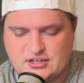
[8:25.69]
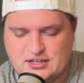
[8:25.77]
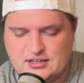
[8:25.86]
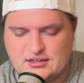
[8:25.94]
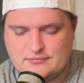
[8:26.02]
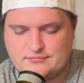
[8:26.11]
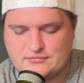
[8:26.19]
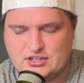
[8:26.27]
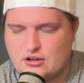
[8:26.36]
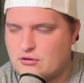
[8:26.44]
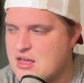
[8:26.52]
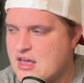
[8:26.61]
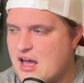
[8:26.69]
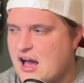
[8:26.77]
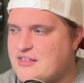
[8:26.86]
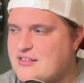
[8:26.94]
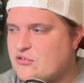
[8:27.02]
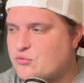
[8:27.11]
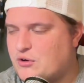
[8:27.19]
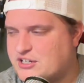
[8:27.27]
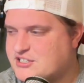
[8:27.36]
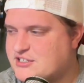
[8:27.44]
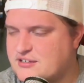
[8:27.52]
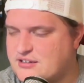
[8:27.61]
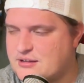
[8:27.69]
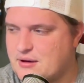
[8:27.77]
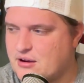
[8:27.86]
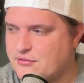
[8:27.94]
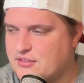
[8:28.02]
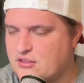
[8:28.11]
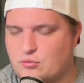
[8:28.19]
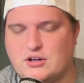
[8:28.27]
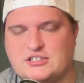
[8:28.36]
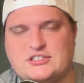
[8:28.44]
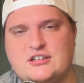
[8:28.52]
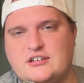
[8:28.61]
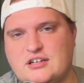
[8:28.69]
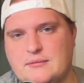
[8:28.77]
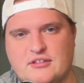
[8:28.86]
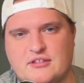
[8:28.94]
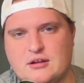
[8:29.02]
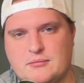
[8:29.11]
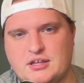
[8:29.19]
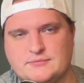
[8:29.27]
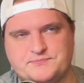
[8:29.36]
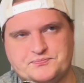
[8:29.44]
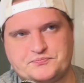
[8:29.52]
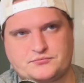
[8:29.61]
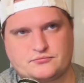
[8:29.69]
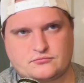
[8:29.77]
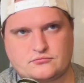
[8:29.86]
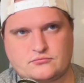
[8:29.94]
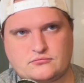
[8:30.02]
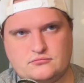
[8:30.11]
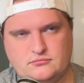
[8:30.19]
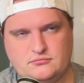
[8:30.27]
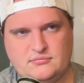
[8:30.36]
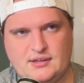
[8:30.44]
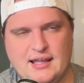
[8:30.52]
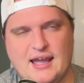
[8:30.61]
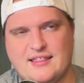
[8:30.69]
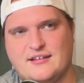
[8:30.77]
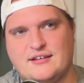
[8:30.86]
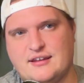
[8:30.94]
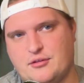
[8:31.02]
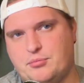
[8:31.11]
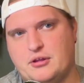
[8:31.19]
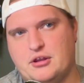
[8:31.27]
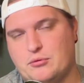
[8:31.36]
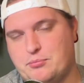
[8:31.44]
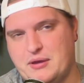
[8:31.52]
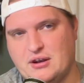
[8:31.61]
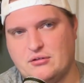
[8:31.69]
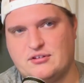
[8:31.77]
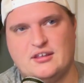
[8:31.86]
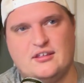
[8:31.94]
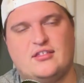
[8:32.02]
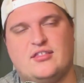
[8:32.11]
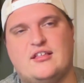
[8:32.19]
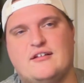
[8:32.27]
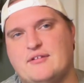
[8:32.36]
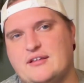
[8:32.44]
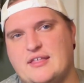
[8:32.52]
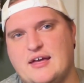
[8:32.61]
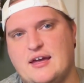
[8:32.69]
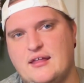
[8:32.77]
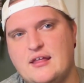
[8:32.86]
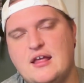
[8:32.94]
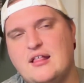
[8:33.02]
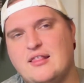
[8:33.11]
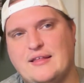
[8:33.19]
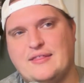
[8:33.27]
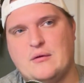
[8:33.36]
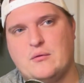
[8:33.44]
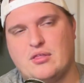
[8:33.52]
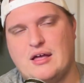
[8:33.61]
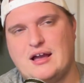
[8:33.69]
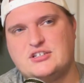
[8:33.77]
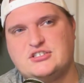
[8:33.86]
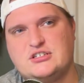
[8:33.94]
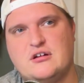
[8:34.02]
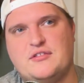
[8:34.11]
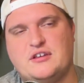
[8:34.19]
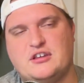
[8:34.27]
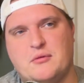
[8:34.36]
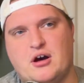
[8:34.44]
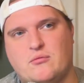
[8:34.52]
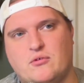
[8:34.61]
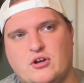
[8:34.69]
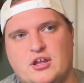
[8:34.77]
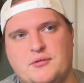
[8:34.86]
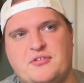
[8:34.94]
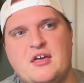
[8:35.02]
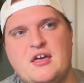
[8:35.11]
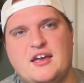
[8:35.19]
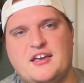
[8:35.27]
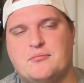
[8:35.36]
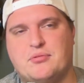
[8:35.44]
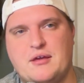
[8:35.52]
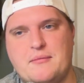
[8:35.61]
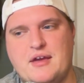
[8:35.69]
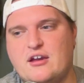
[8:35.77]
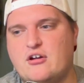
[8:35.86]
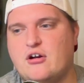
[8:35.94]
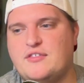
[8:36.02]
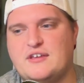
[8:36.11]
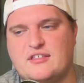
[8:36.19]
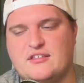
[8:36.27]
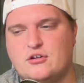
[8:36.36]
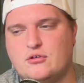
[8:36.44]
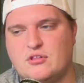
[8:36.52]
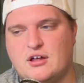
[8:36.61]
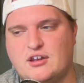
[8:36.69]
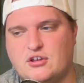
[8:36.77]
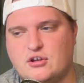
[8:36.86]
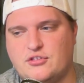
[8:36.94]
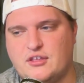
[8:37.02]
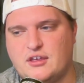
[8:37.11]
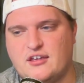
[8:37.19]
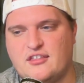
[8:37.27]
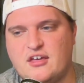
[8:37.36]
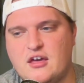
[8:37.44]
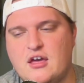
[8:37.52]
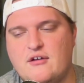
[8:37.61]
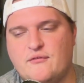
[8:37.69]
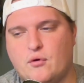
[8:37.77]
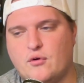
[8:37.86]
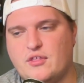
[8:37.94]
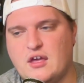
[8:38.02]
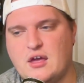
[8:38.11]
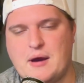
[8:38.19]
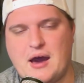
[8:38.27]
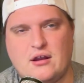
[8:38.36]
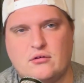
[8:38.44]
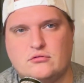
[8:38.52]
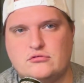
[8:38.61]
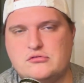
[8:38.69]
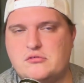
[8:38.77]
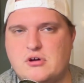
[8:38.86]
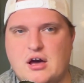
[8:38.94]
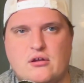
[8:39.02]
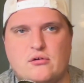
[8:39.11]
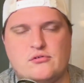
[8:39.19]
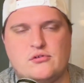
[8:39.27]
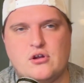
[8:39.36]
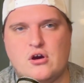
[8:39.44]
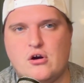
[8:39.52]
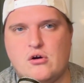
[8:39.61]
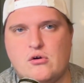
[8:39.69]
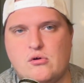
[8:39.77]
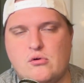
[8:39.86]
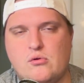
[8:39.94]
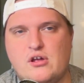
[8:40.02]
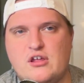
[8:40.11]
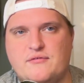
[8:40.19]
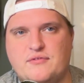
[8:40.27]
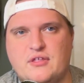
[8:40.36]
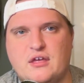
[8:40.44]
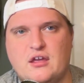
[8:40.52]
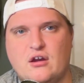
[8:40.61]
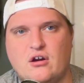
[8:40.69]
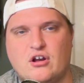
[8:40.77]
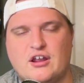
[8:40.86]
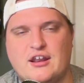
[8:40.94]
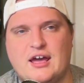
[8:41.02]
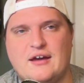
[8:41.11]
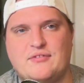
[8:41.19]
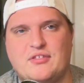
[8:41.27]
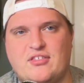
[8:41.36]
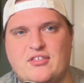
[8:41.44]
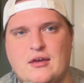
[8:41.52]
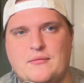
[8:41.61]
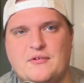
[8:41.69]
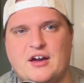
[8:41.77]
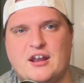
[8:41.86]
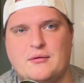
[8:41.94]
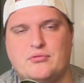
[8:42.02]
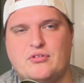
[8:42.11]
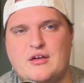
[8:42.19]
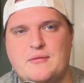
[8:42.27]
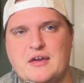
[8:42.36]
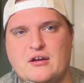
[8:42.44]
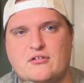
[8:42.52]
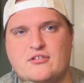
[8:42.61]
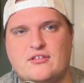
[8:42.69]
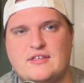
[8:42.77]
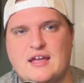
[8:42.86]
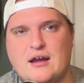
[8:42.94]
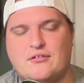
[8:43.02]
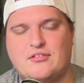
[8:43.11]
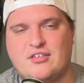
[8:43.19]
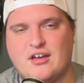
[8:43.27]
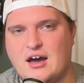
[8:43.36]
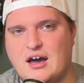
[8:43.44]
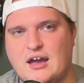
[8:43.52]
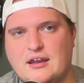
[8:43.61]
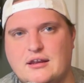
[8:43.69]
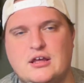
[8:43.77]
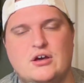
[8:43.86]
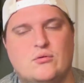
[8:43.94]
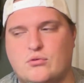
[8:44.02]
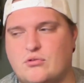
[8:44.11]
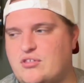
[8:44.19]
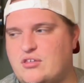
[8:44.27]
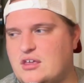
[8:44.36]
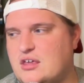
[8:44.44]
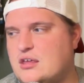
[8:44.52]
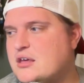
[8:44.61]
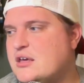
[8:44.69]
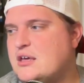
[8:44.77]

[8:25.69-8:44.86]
I think this Washington team, I don't think this Washington team is going to be as undisciplined with penalties and stuff like that, like they were last year. I think Damon Williams is a playmaker. I think he's going to do a lot of good things for them. I don't know if they are going to have the same kind of playmakers on the outside. We'll see.